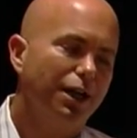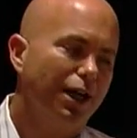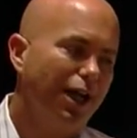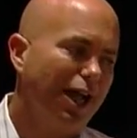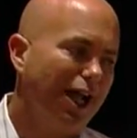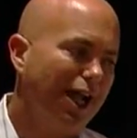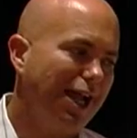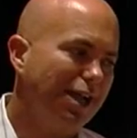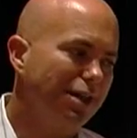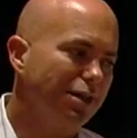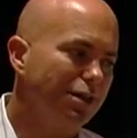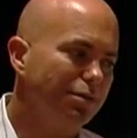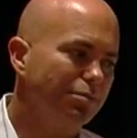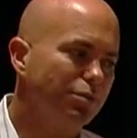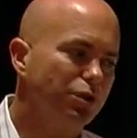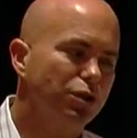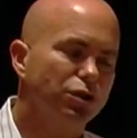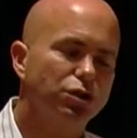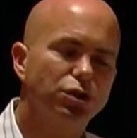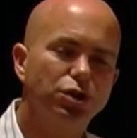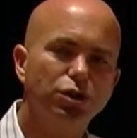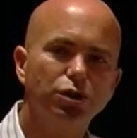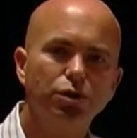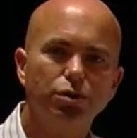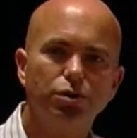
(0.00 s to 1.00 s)
And number
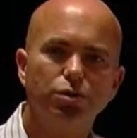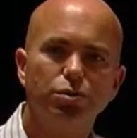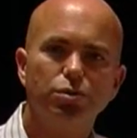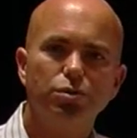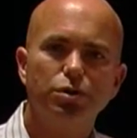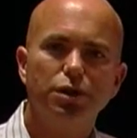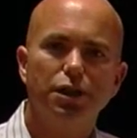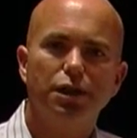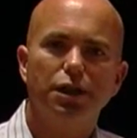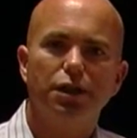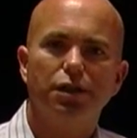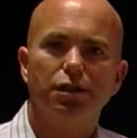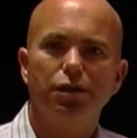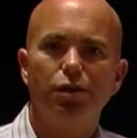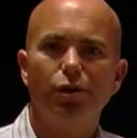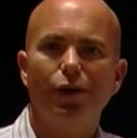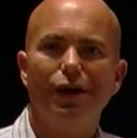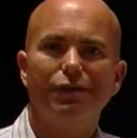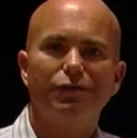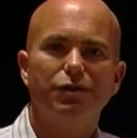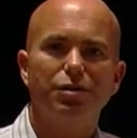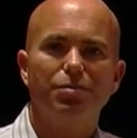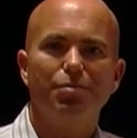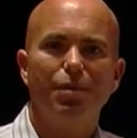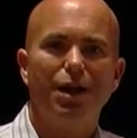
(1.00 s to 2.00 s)
two, you
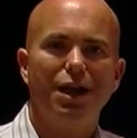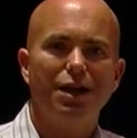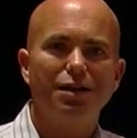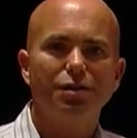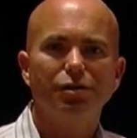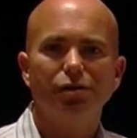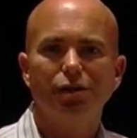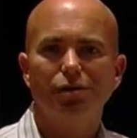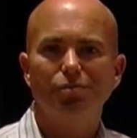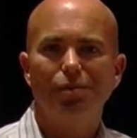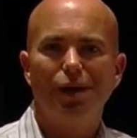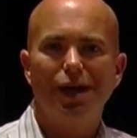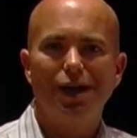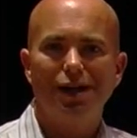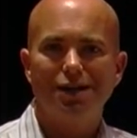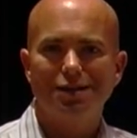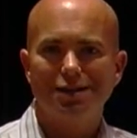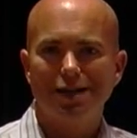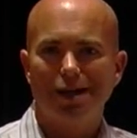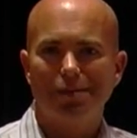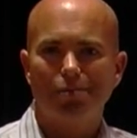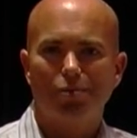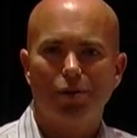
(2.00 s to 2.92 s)
have to manually manage that